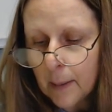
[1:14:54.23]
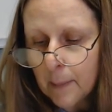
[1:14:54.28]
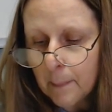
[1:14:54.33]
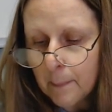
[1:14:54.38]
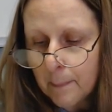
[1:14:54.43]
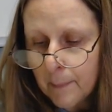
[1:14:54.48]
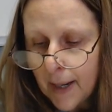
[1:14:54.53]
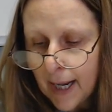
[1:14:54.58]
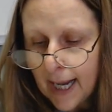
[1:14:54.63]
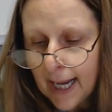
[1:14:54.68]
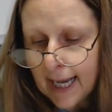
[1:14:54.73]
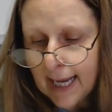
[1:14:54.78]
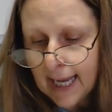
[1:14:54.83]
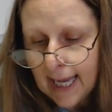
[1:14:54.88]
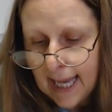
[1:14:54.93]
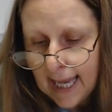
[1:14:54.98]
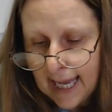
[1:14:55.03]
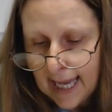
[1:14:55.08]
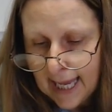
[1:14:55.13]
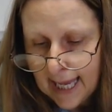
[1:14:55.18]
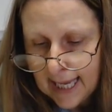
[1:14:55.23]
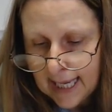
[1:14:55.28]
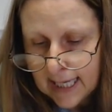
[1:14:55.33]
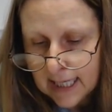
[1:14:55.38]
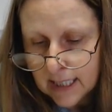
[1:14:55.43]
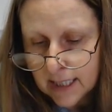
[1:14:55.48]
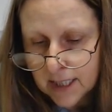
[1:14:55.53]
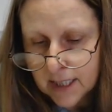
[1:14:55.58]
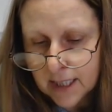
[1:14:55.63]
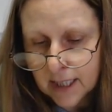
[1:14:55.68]
my
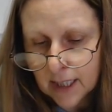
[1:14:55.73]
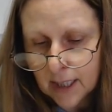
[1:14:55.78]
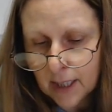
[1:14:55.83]
head